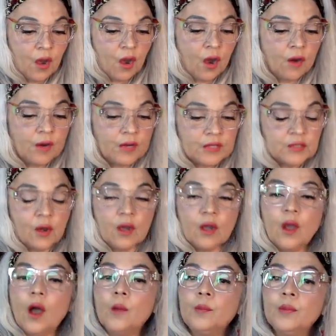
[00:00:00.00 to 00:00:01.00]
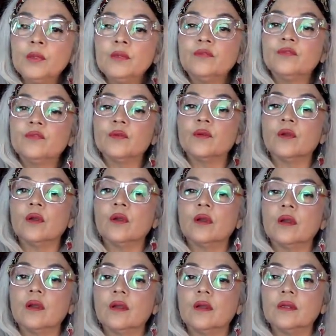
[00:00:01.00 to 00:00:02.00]
All right, so a couple of
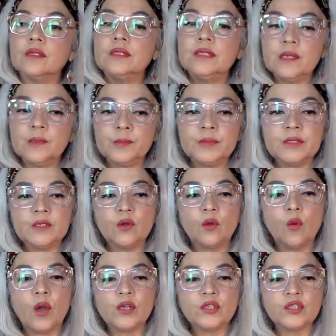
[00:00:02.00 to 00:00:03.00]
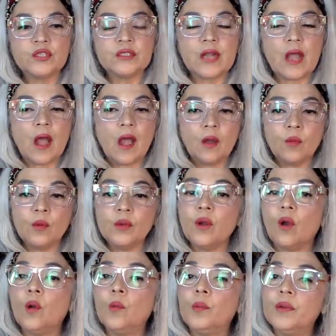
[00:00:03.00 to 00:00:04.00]
tips and questions that I want to
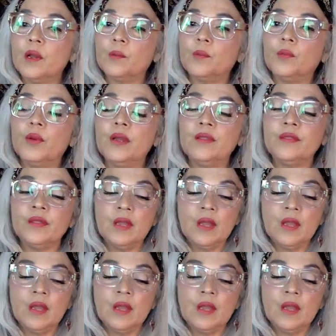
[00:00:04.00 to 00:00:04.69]
open up with,